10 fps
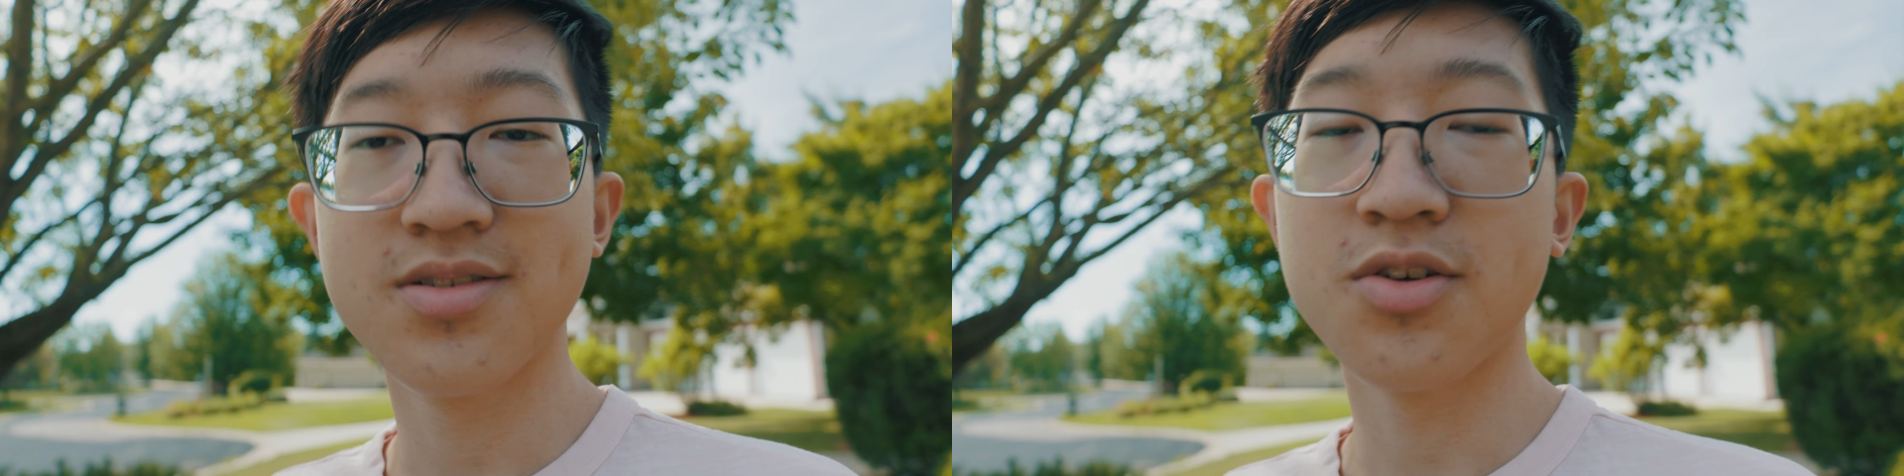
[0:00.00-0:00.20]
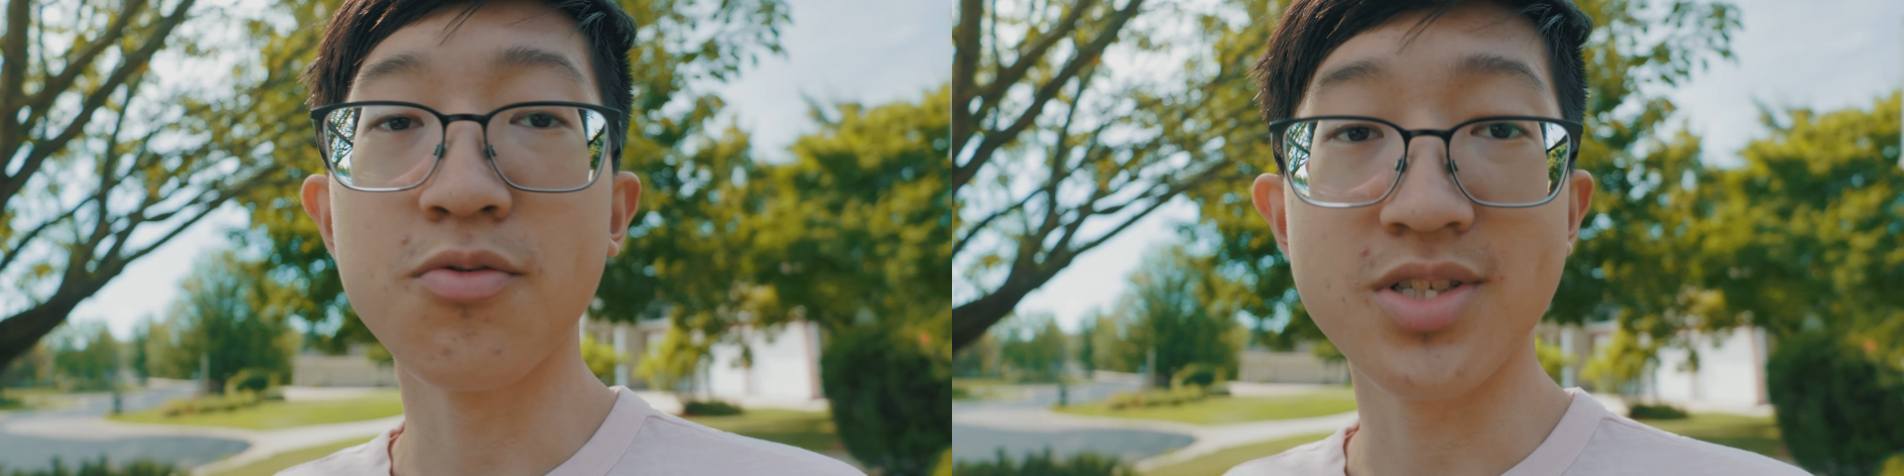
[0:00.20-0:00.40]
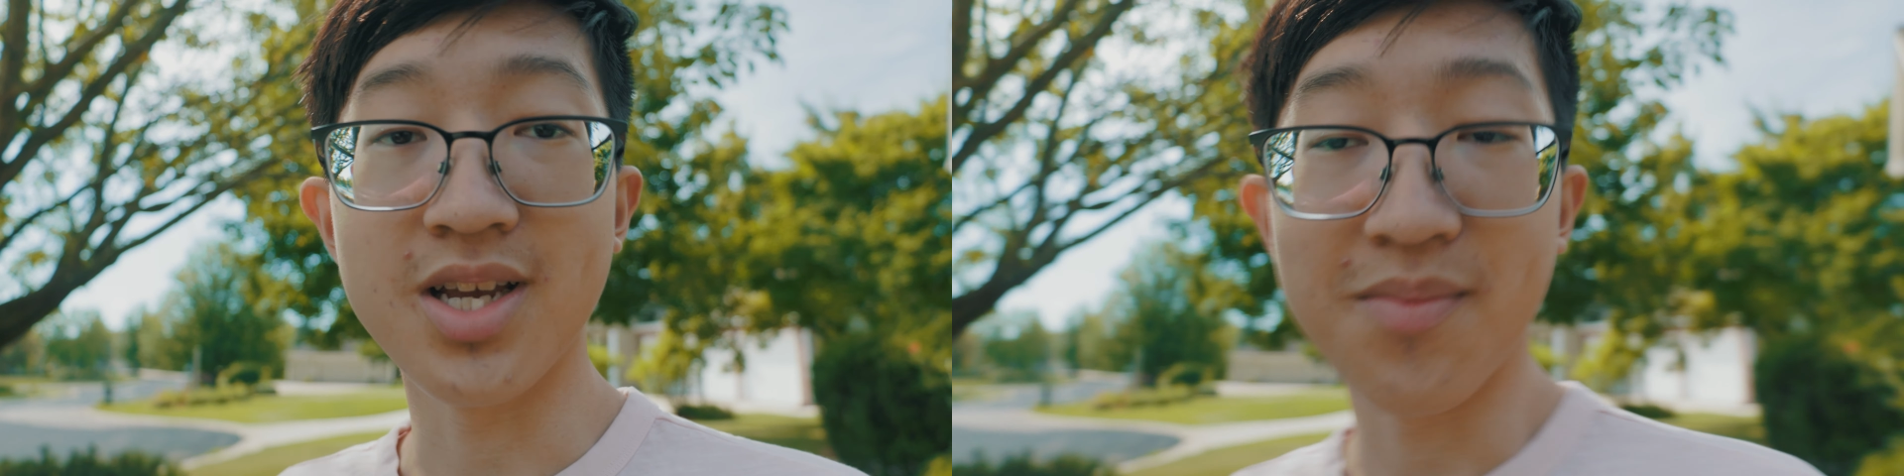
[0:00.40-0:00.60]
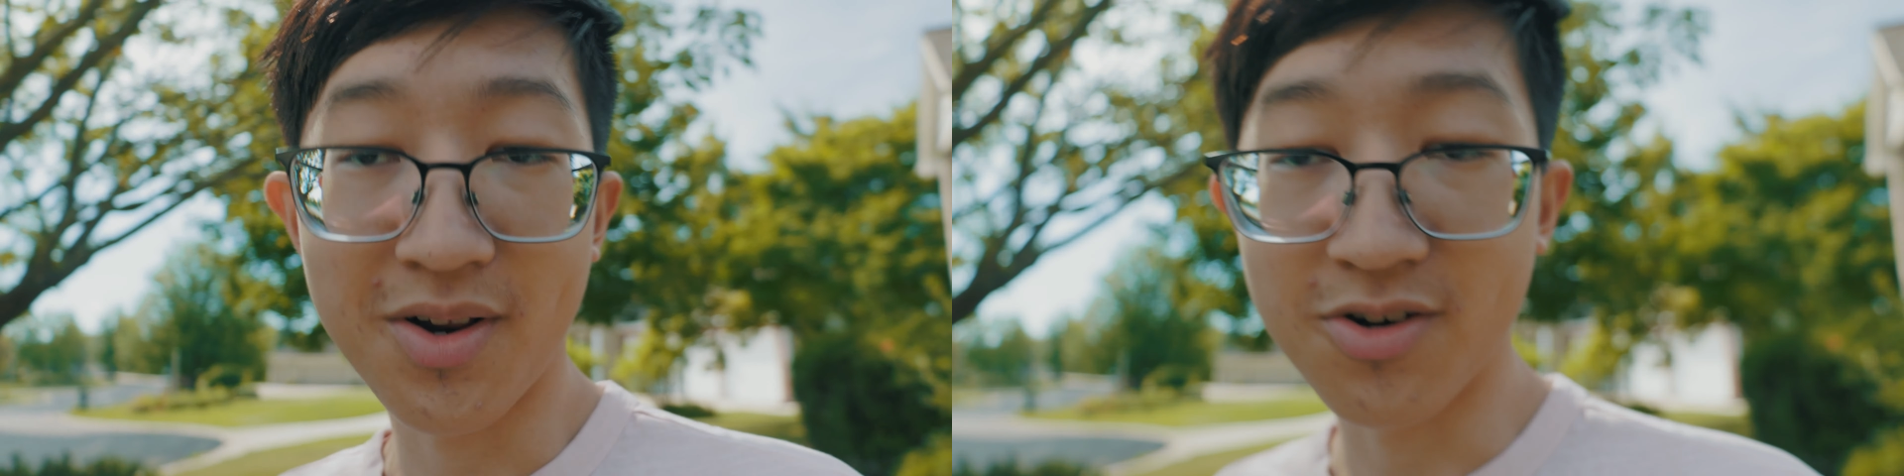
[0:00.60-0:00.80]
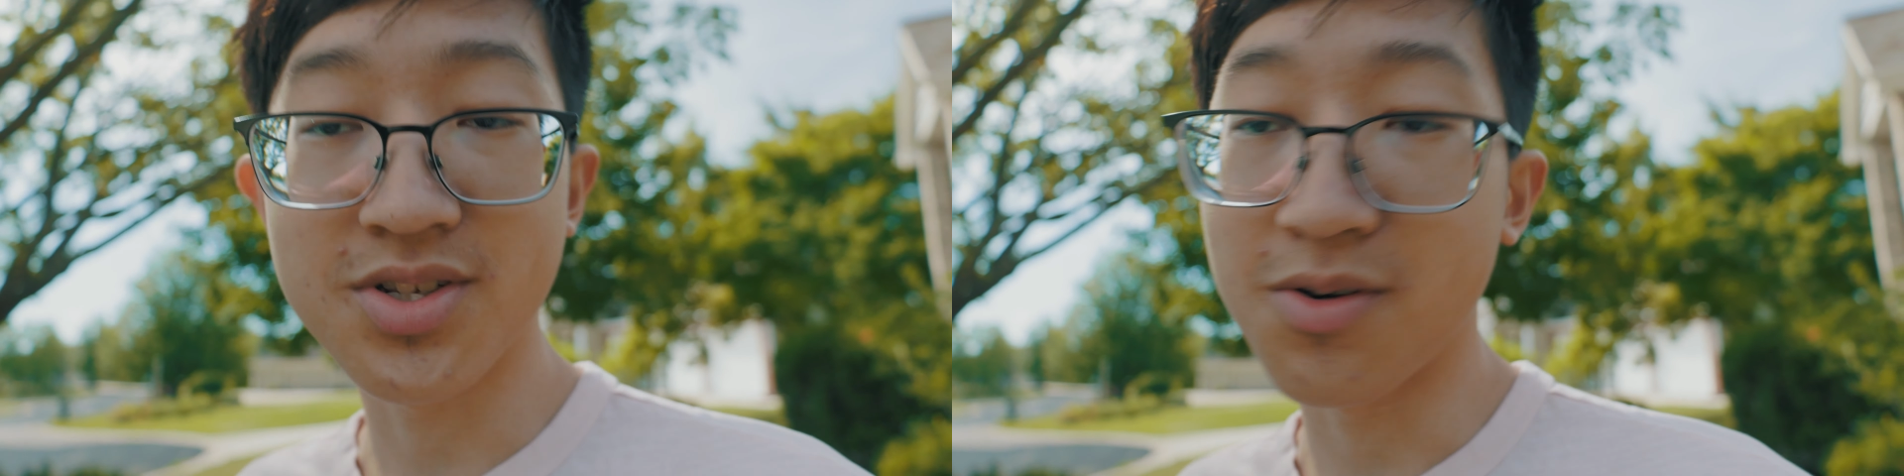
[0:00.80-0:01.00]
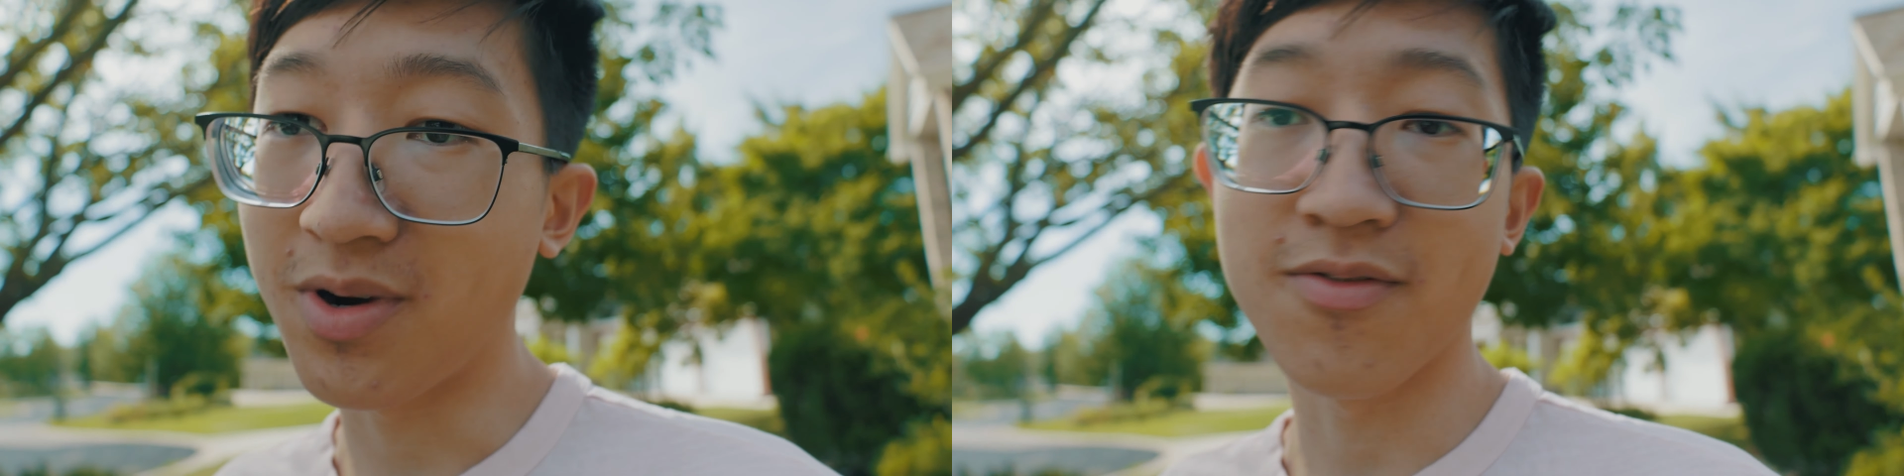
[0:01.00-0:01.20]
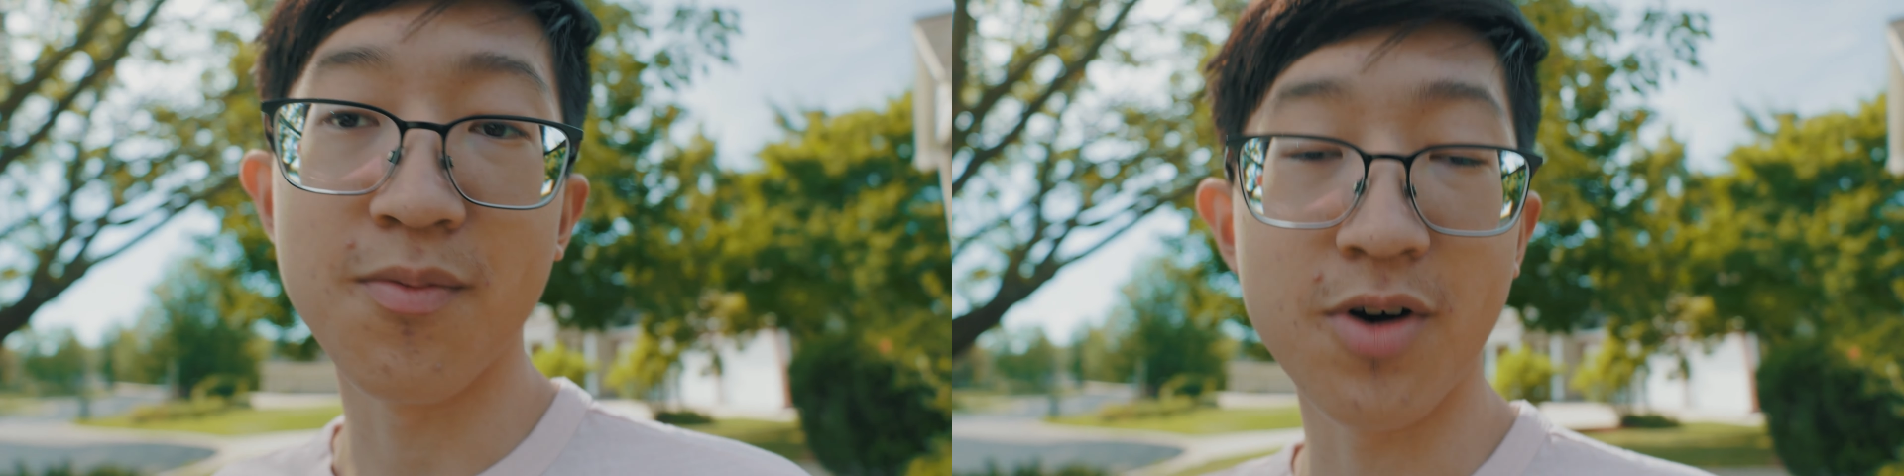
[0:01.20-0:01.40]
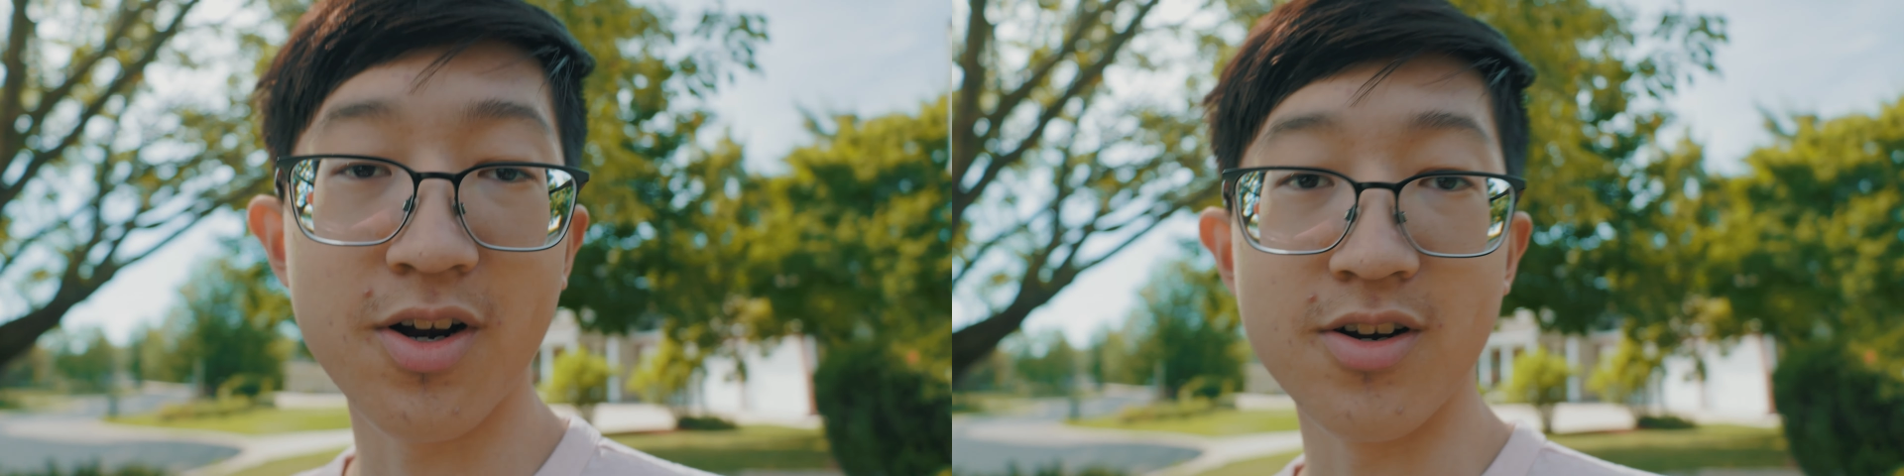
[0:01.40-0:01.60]
2 centimeters away
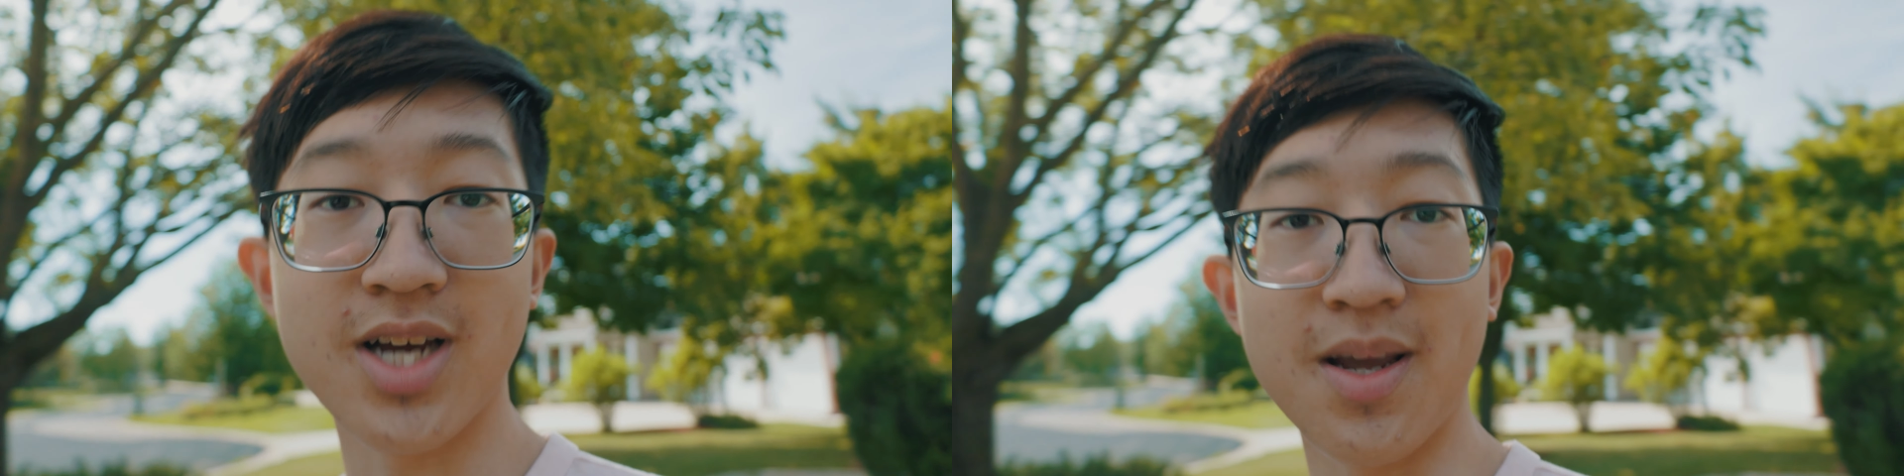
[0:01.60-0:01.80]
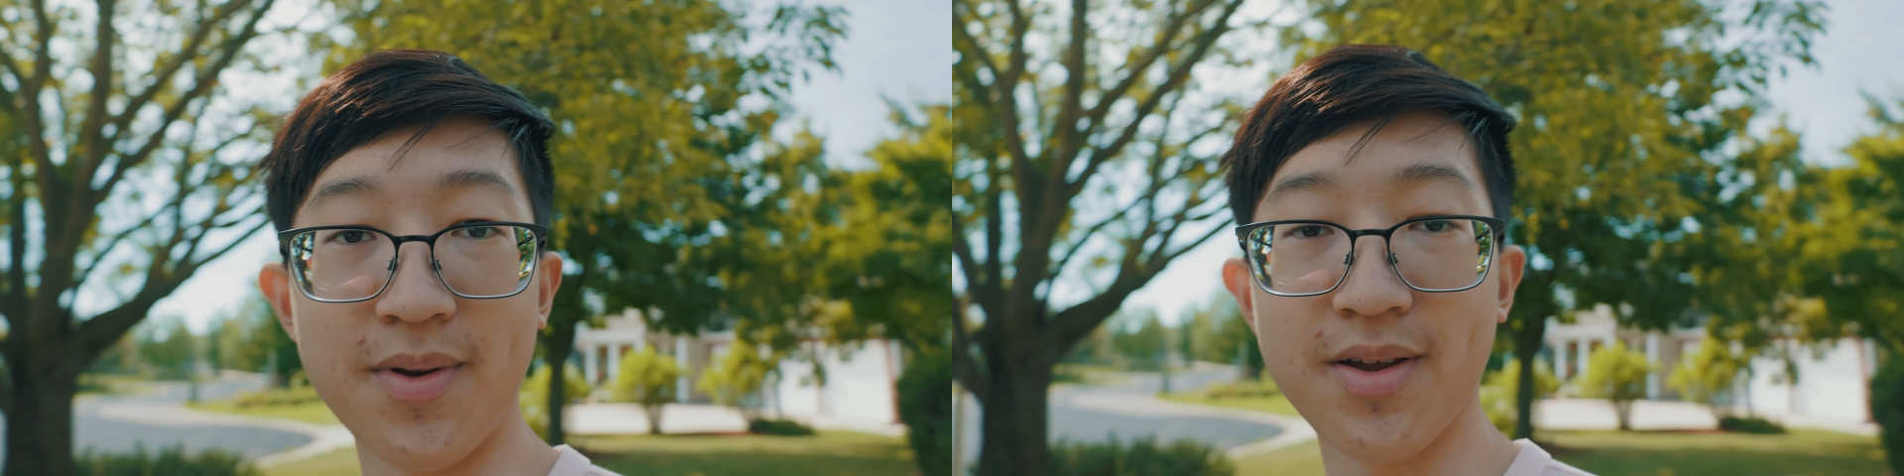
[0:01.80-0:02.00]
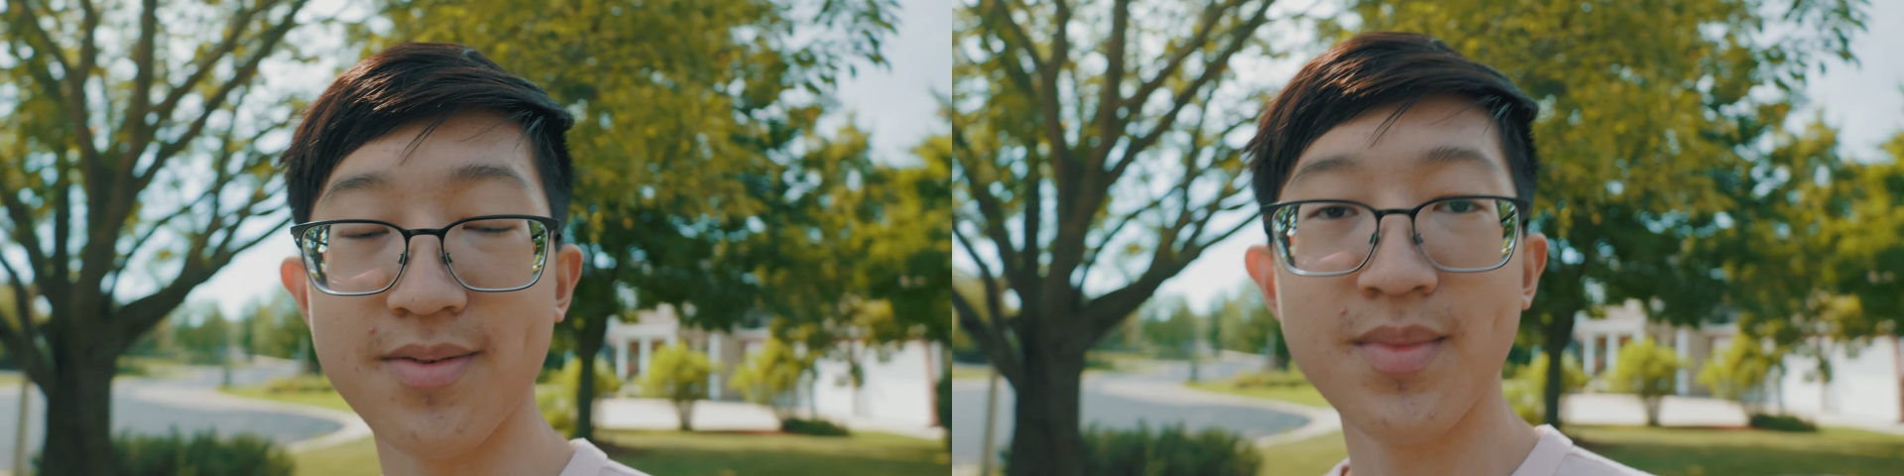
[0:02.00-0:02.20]
from where you're typing,